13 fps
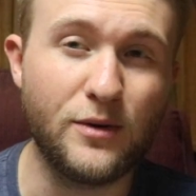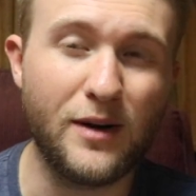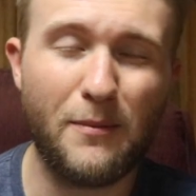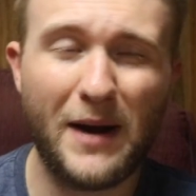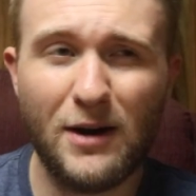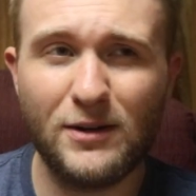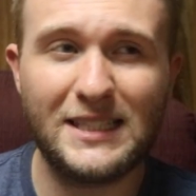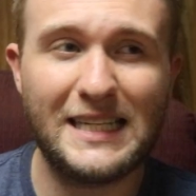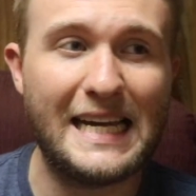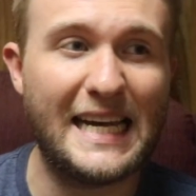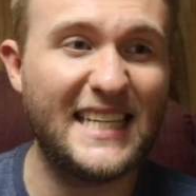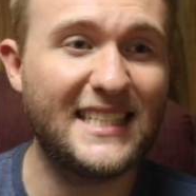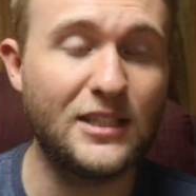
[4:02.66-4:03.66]
Now,
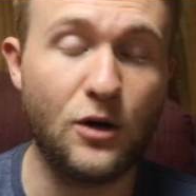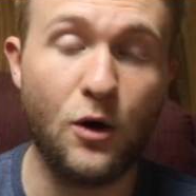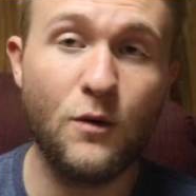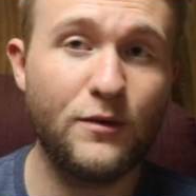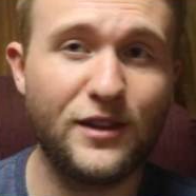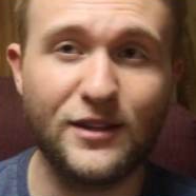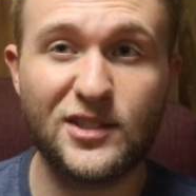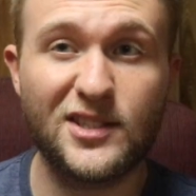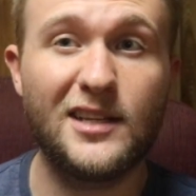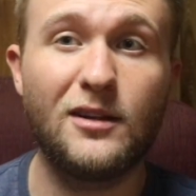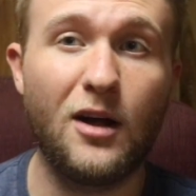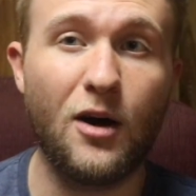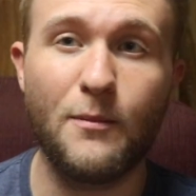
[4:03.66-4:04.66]
piracy isn't over. There
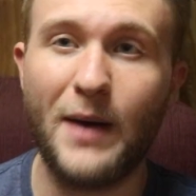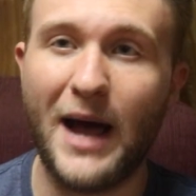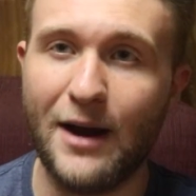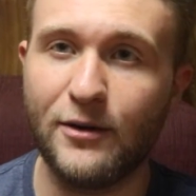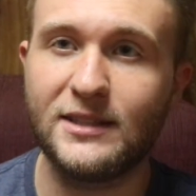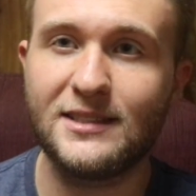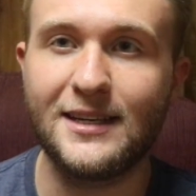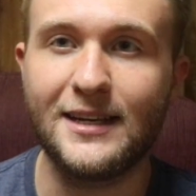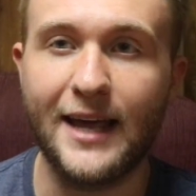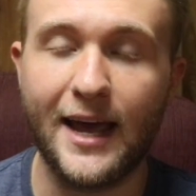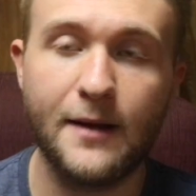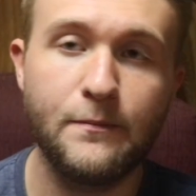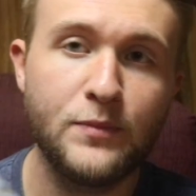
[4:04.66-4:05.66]
still are pirates
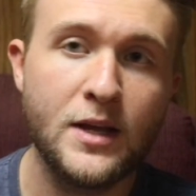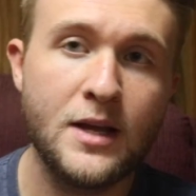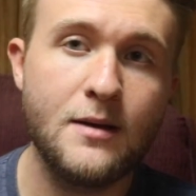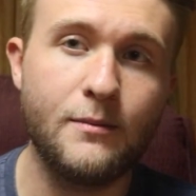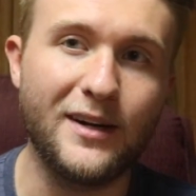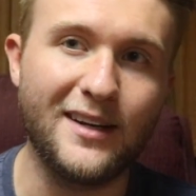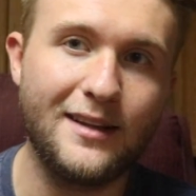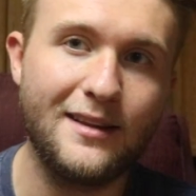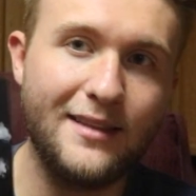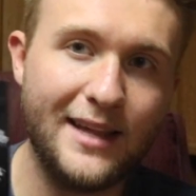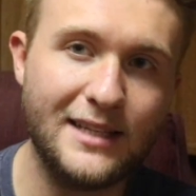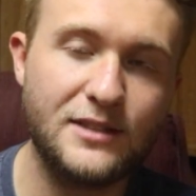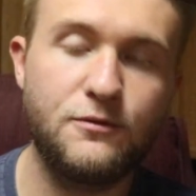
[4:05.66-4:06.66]
today, but
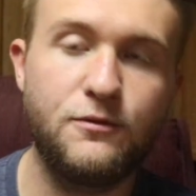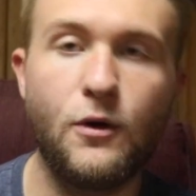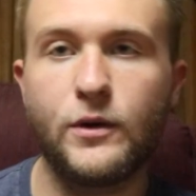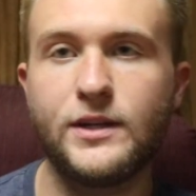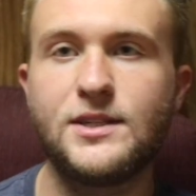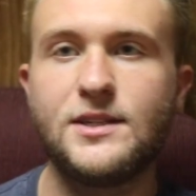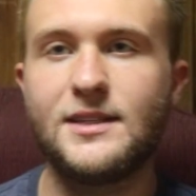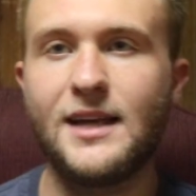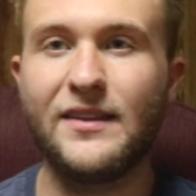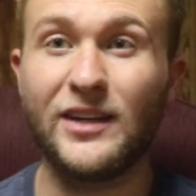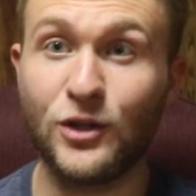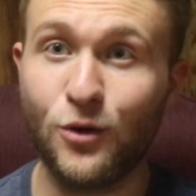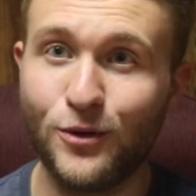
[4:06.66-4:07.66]
this focuses on
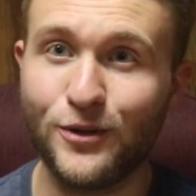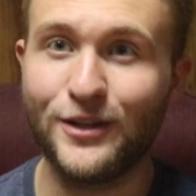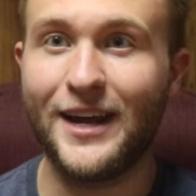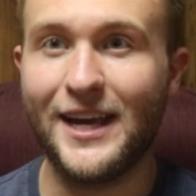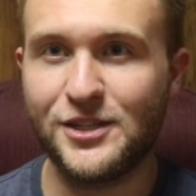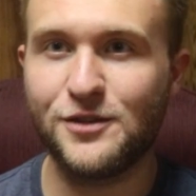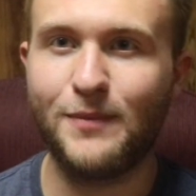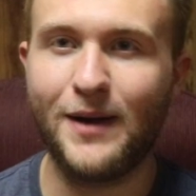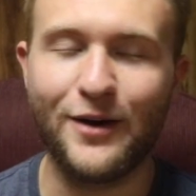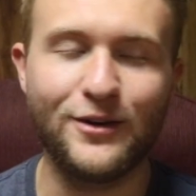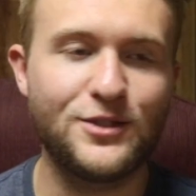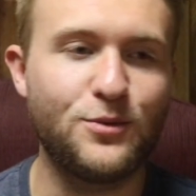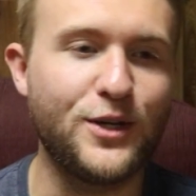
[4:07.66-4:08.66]
the golden age of
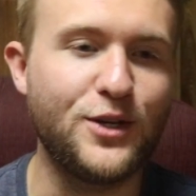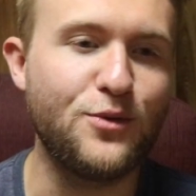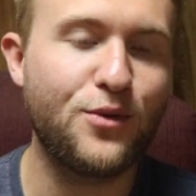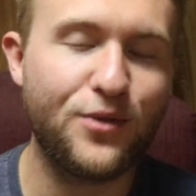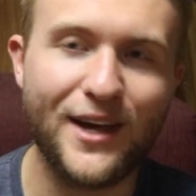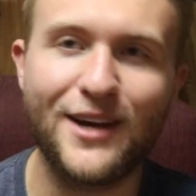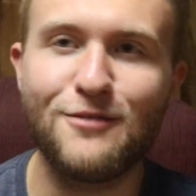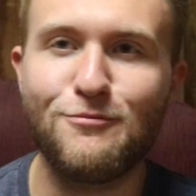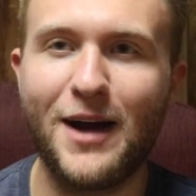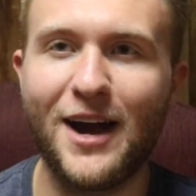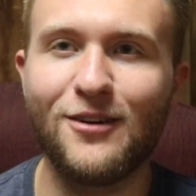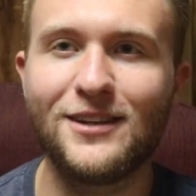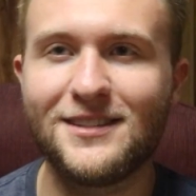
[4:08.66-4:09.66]
pirates. When you think of
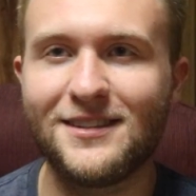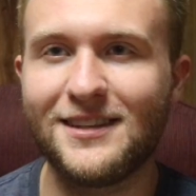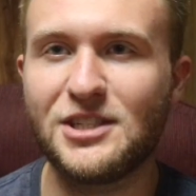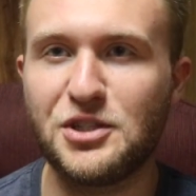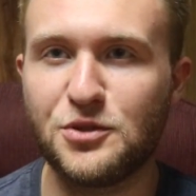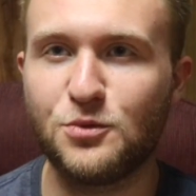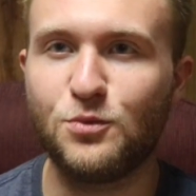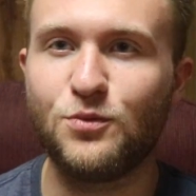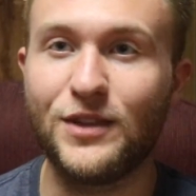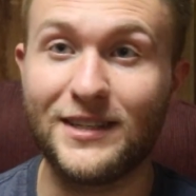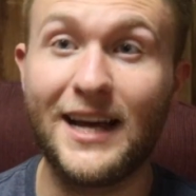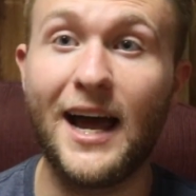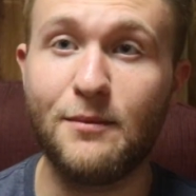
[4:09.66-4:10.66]
pirates, this is
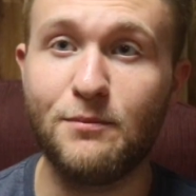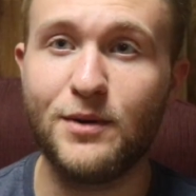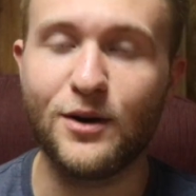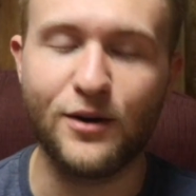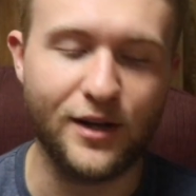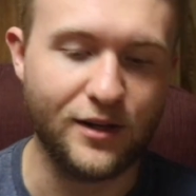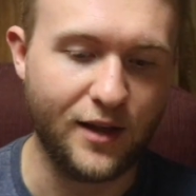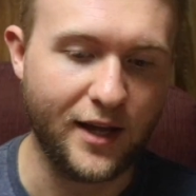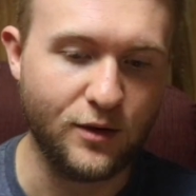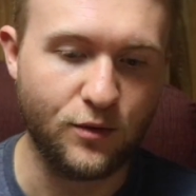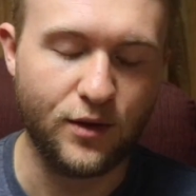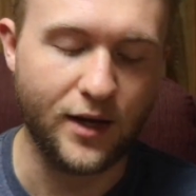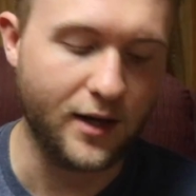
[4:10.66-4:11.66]
the time period that
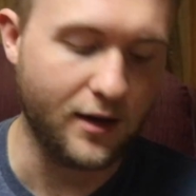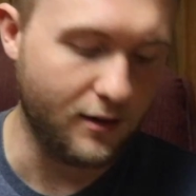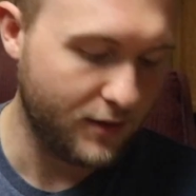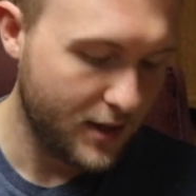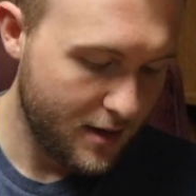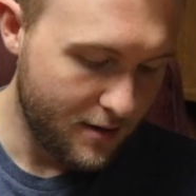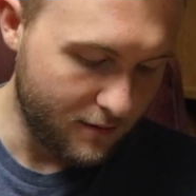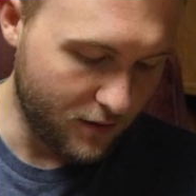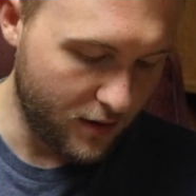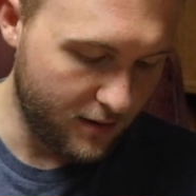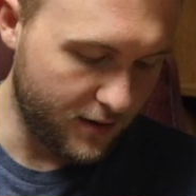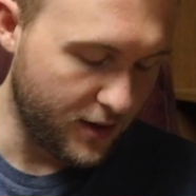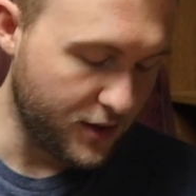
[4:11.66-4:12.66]
you think of.
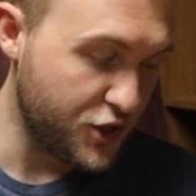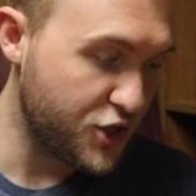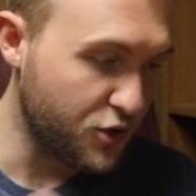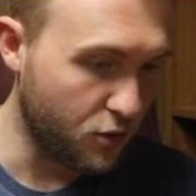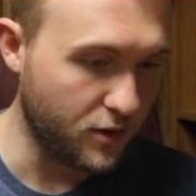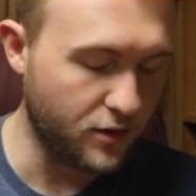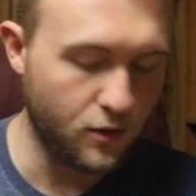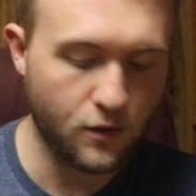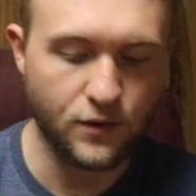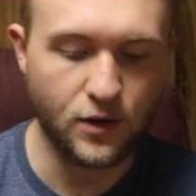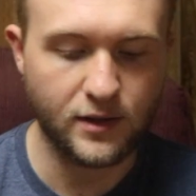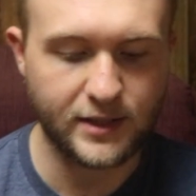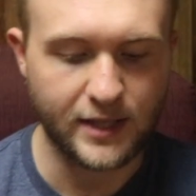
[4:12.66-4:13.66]
Very, very short
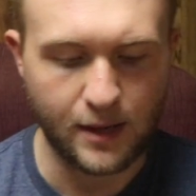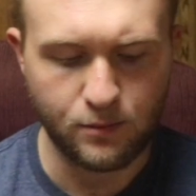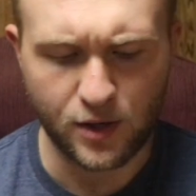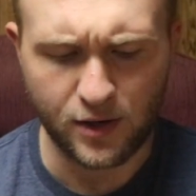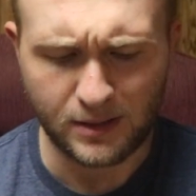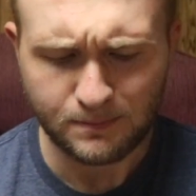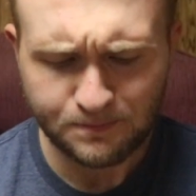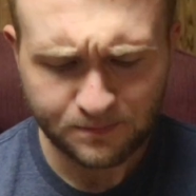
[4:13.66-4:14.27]
overall time period.